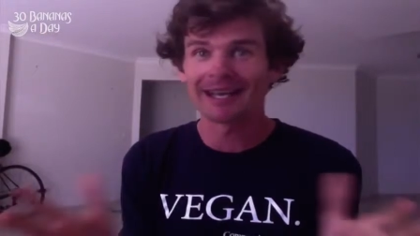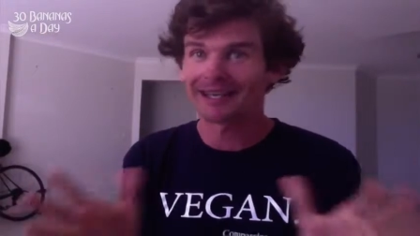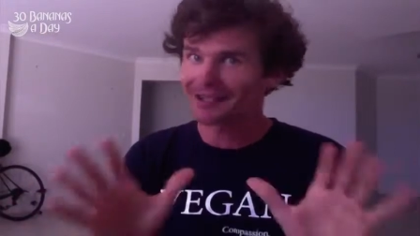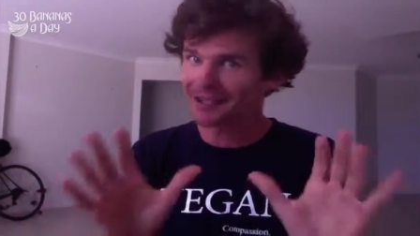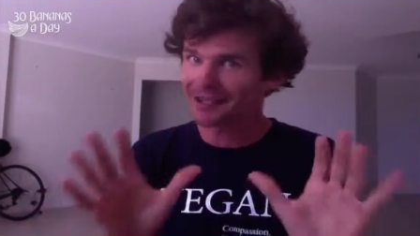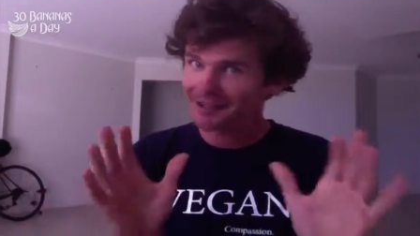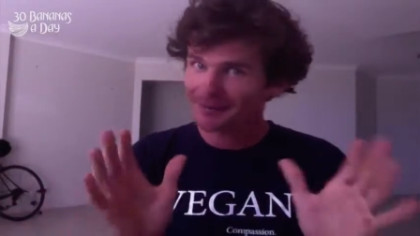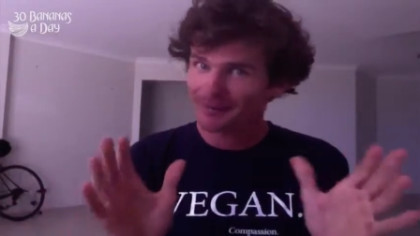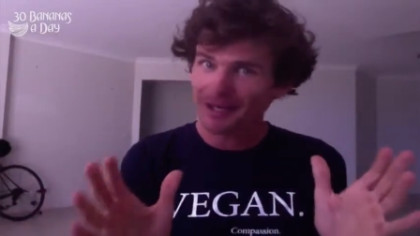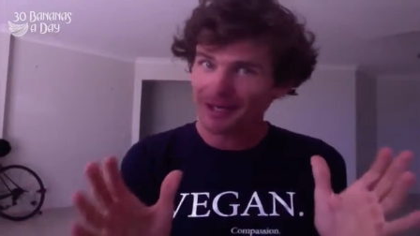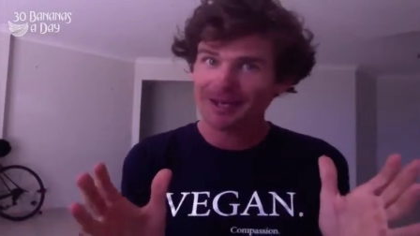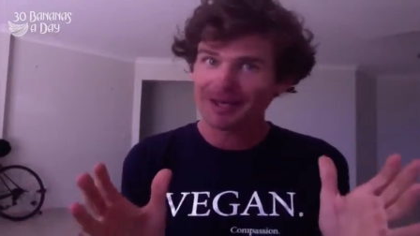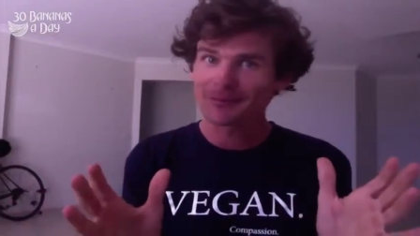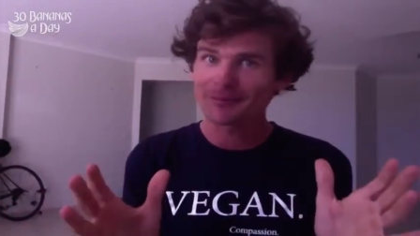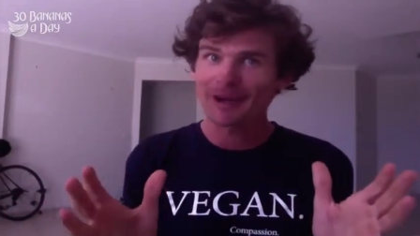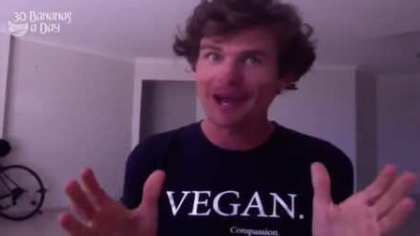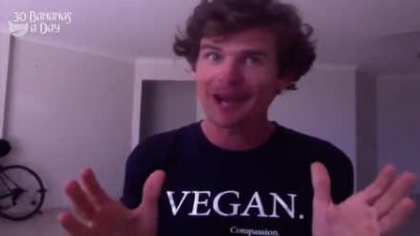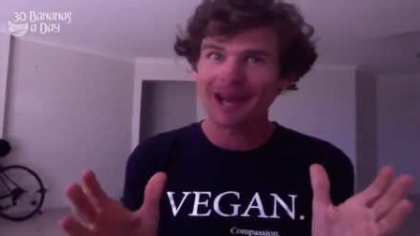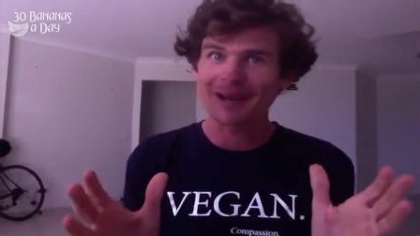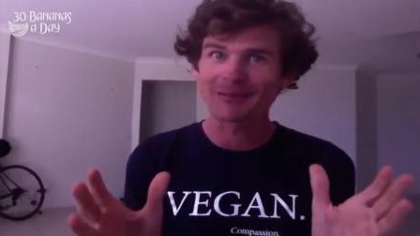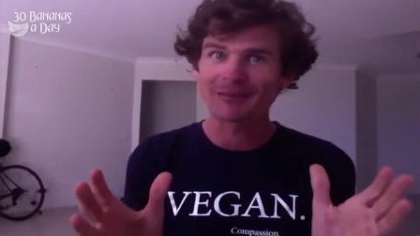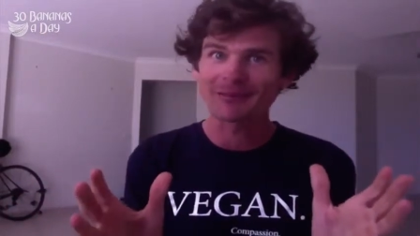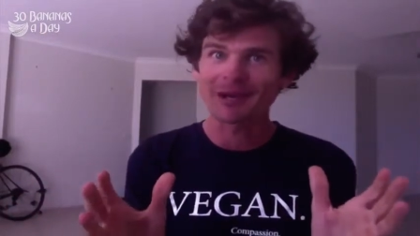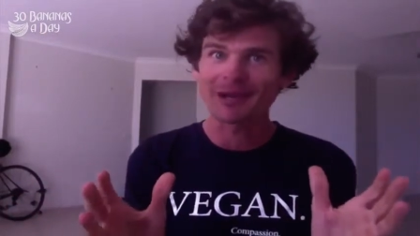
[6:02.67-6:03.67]
And it doesn't make them
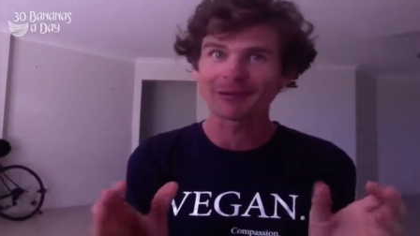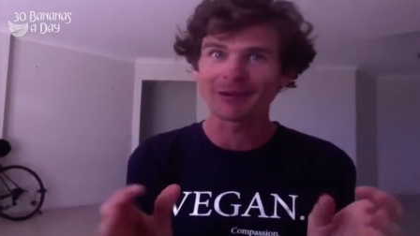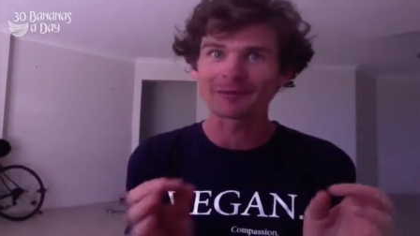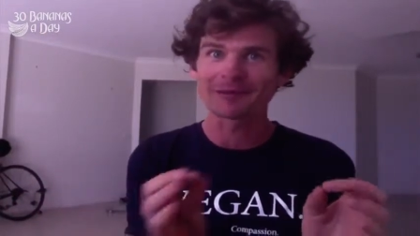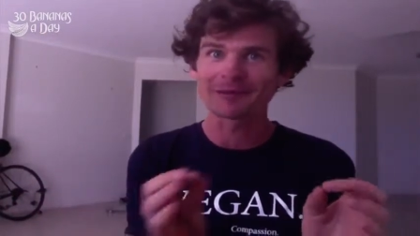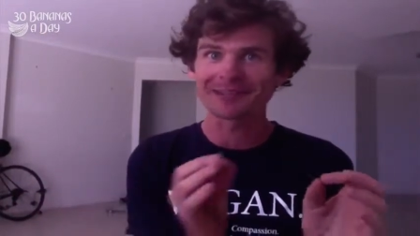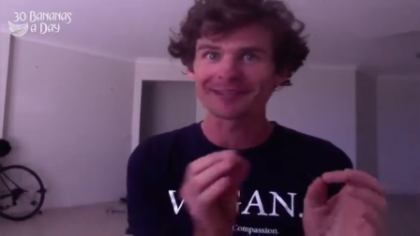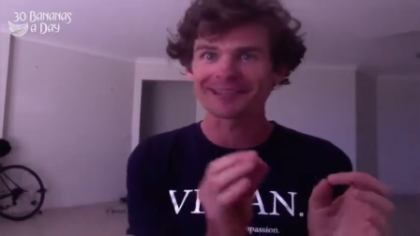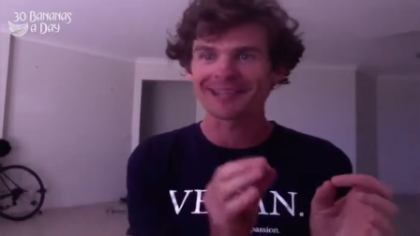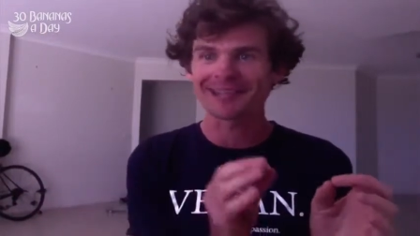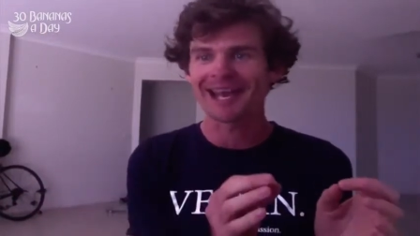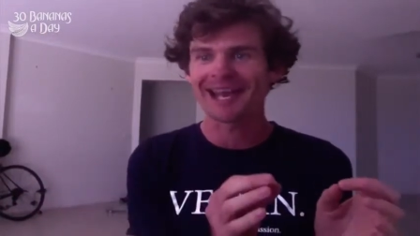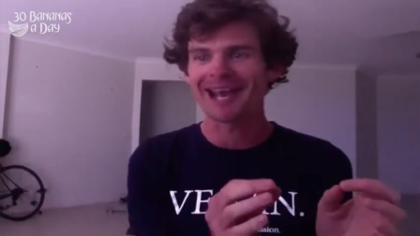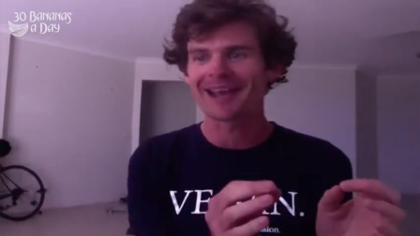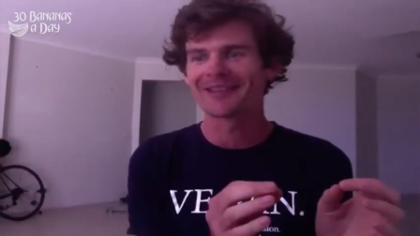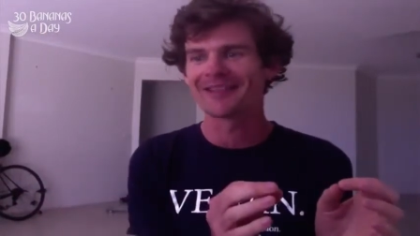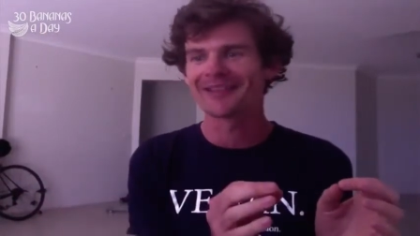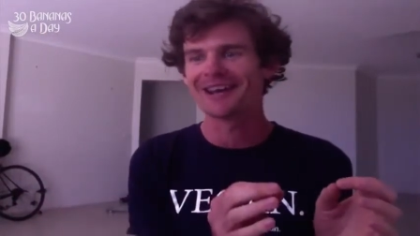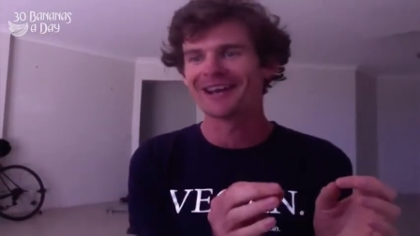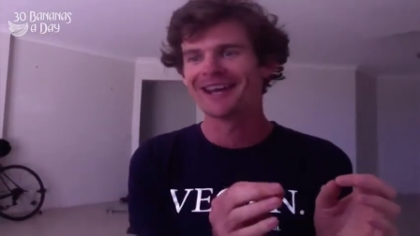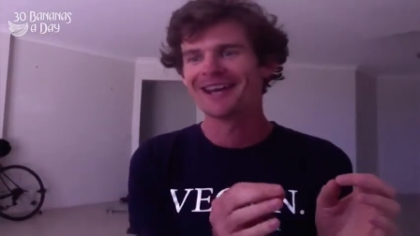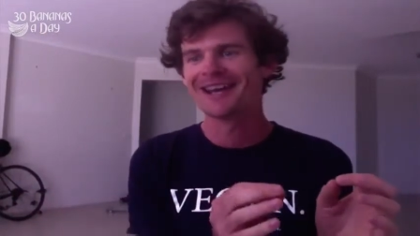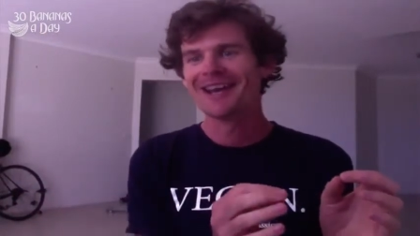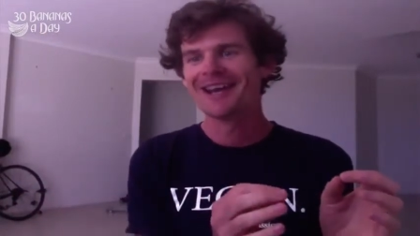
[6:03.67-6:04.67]
bad people. I'm just saying
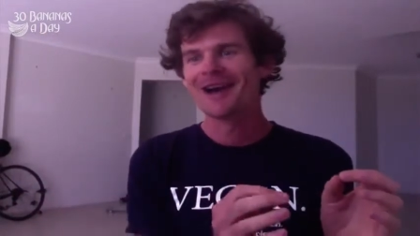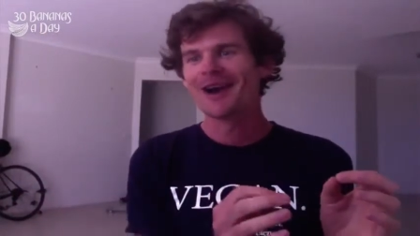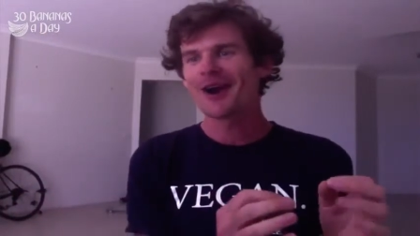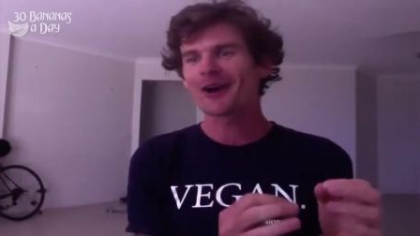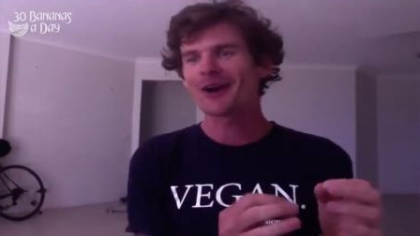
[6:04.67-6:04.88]
that